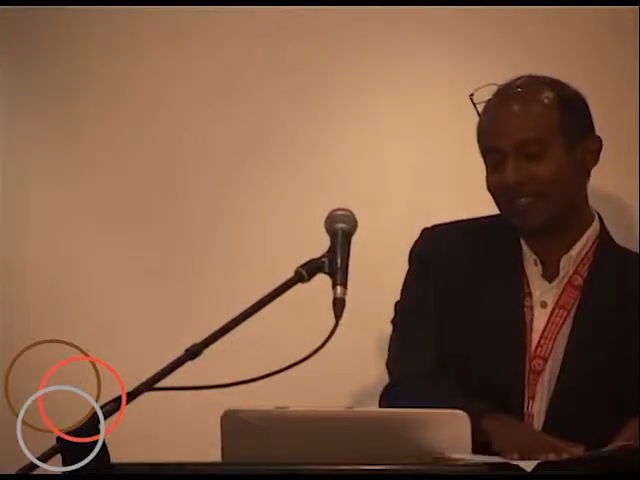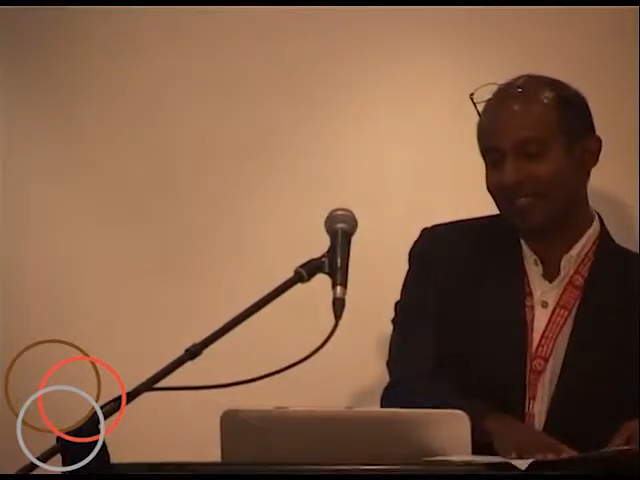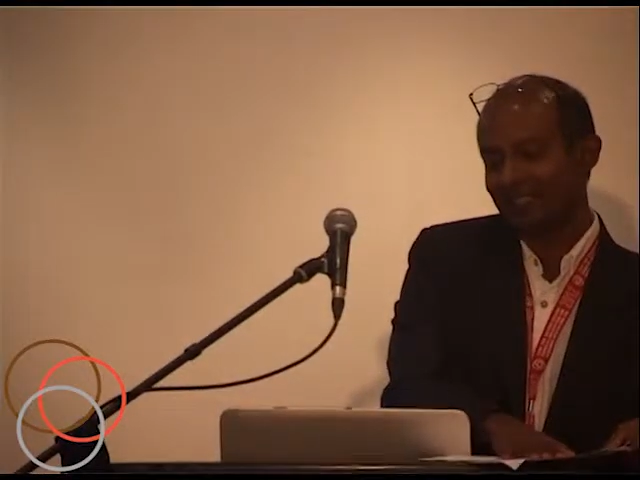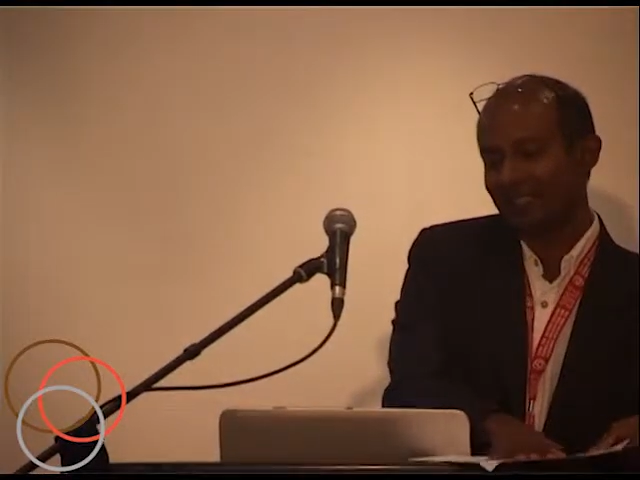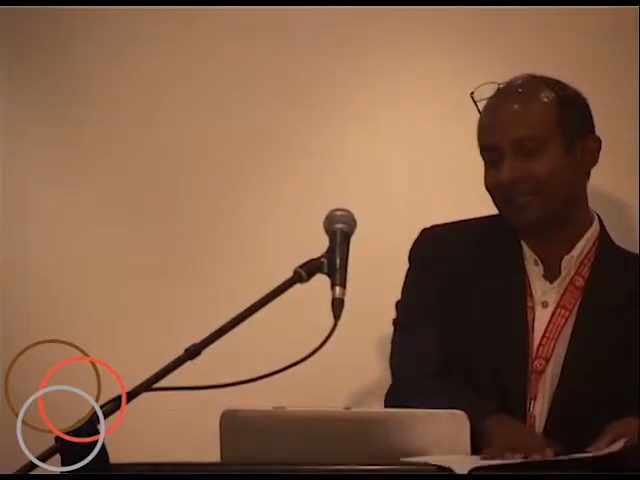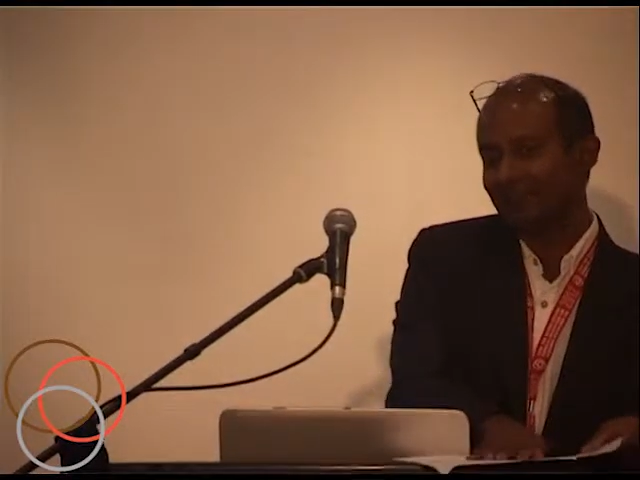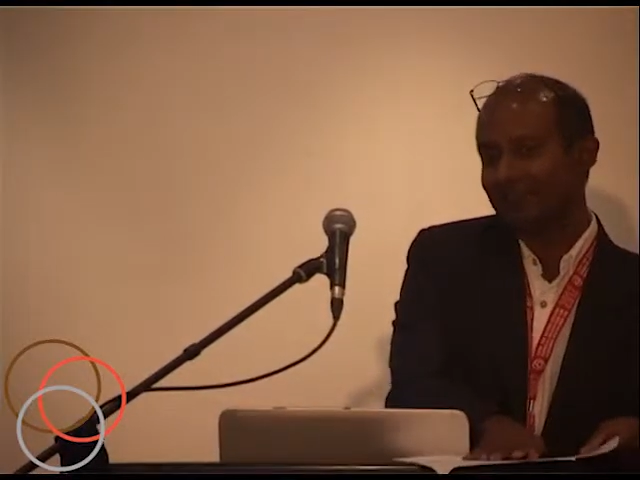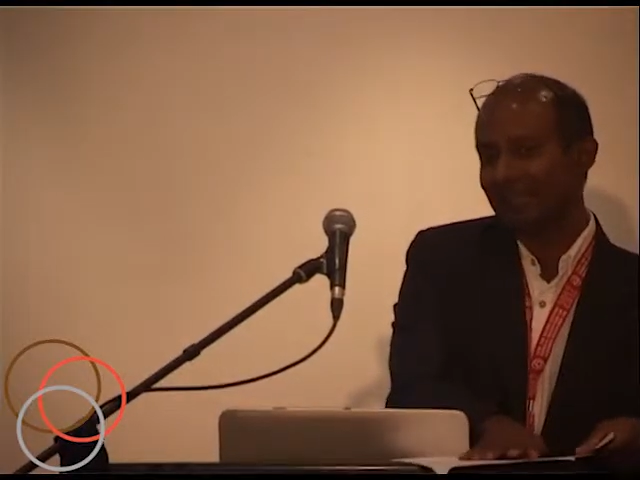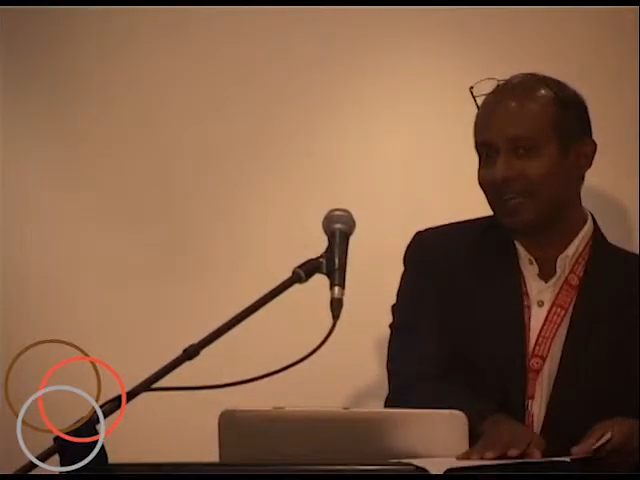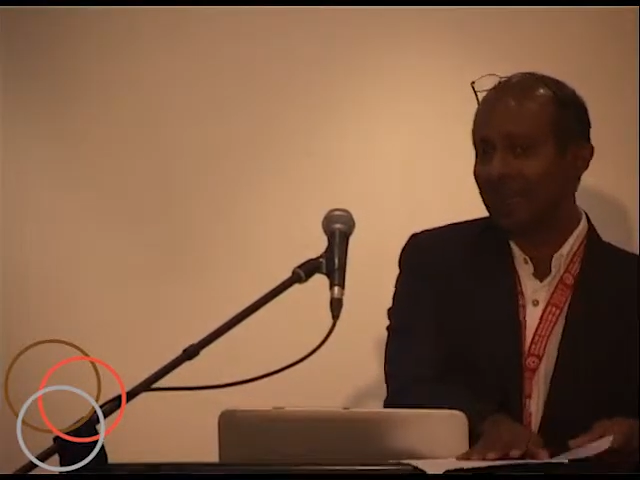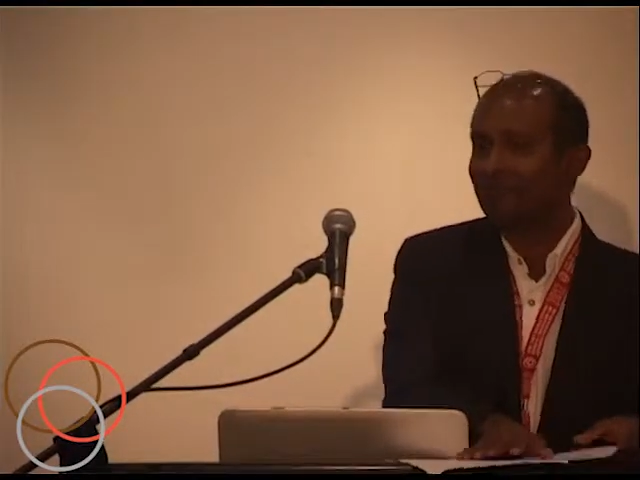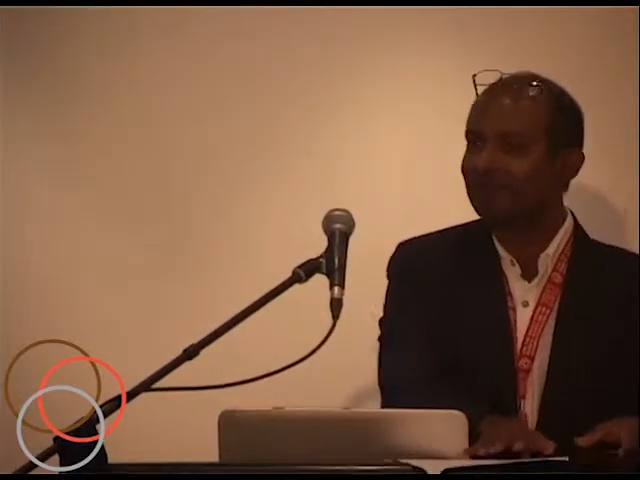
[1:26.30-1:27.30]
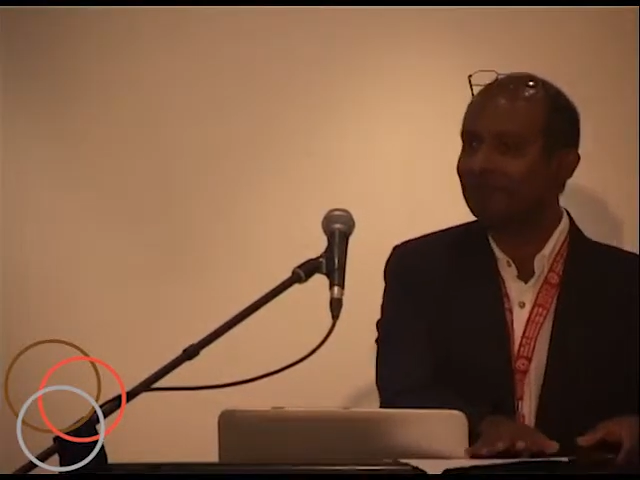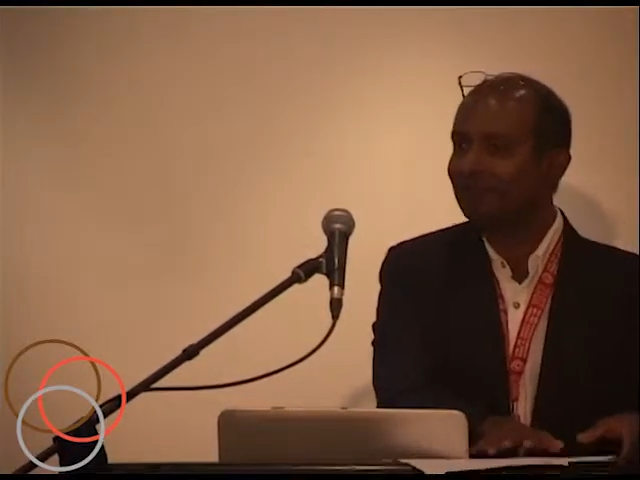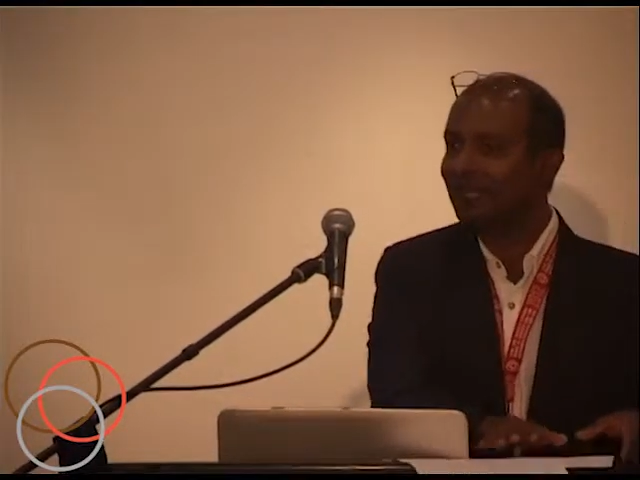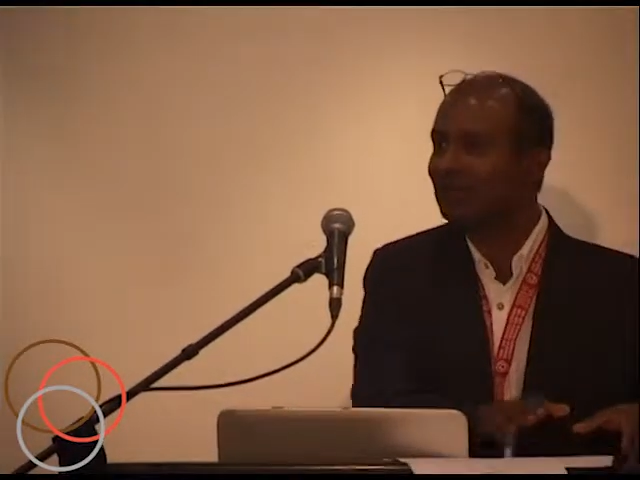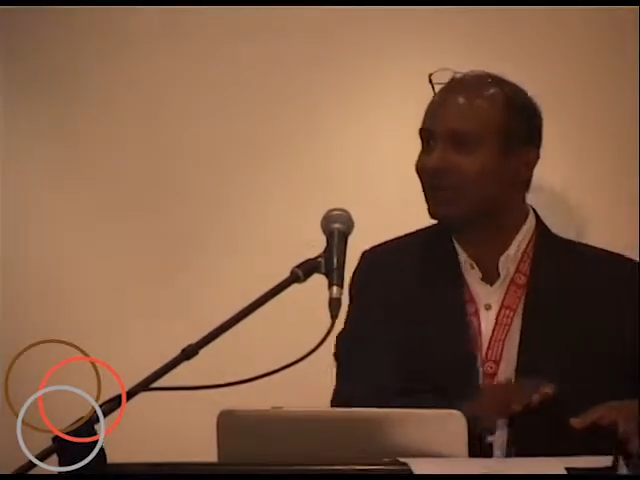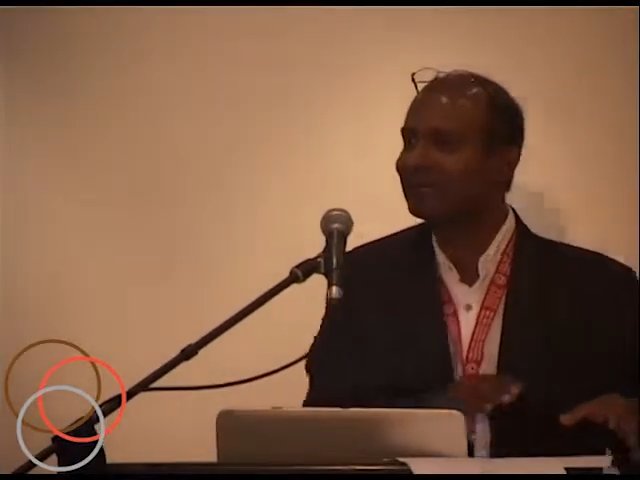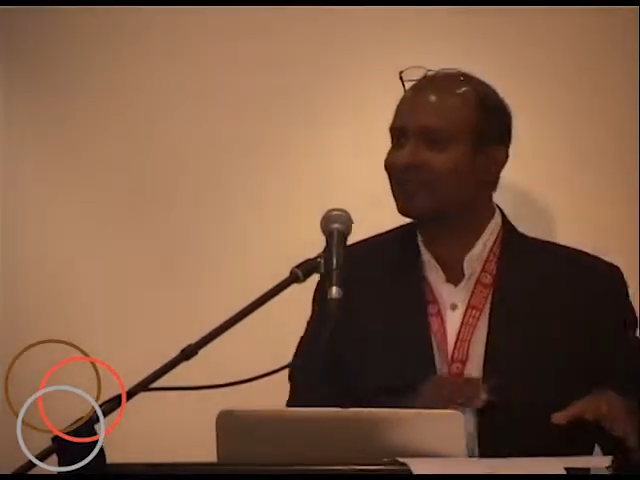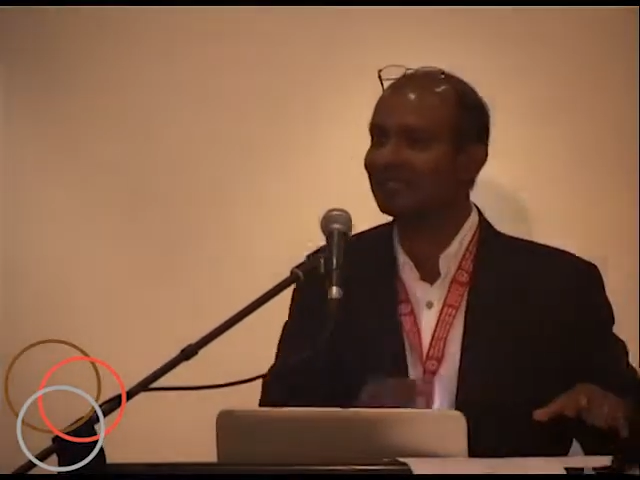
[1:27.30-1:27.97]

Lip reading: There are very many